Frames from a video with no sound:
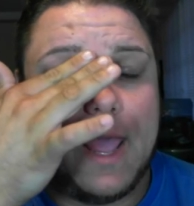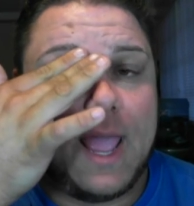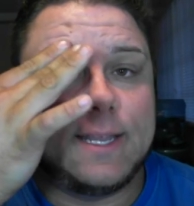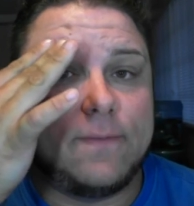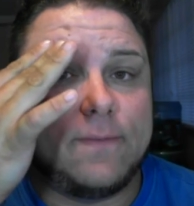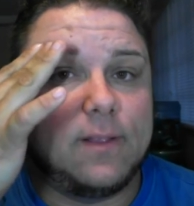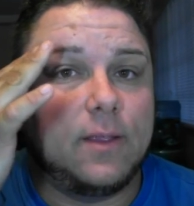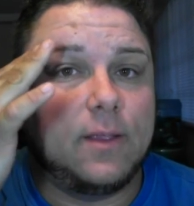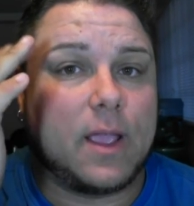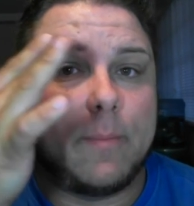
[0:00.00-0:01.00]
I
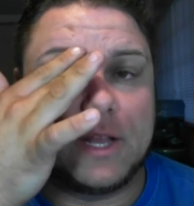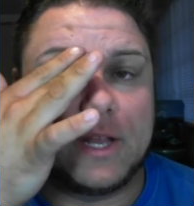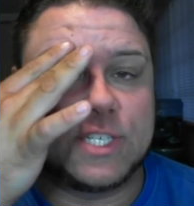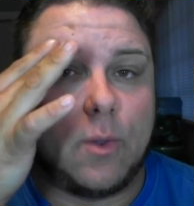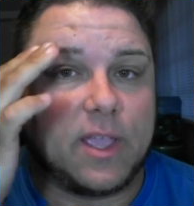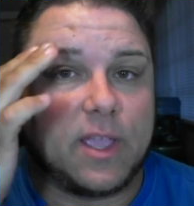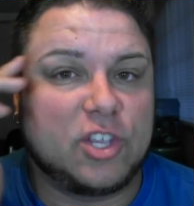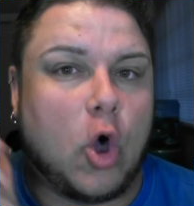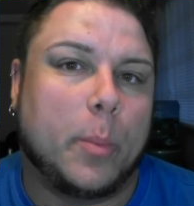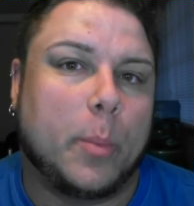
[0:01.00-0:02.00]
definitely recommend just going and
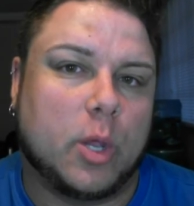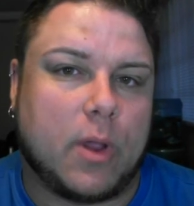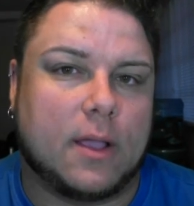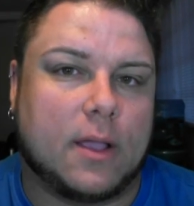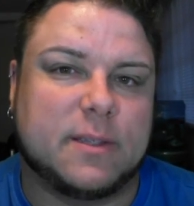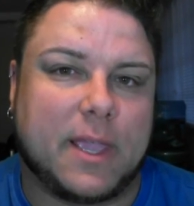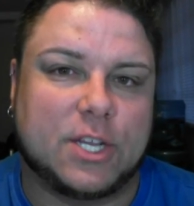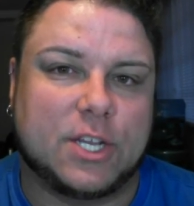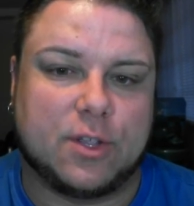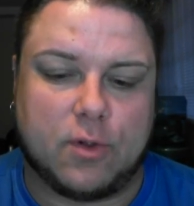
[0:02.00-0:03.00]
combing your brows and
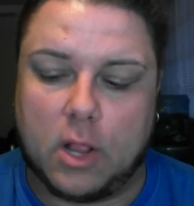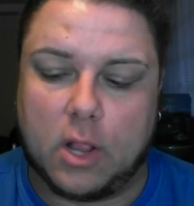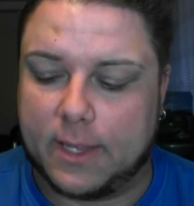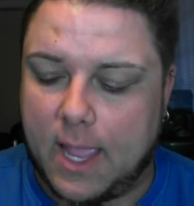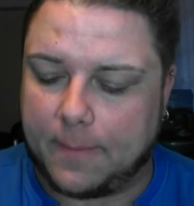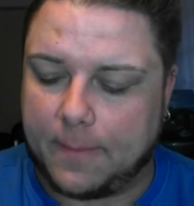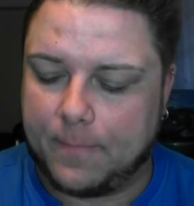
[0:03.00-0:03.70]
making sure they're all in line.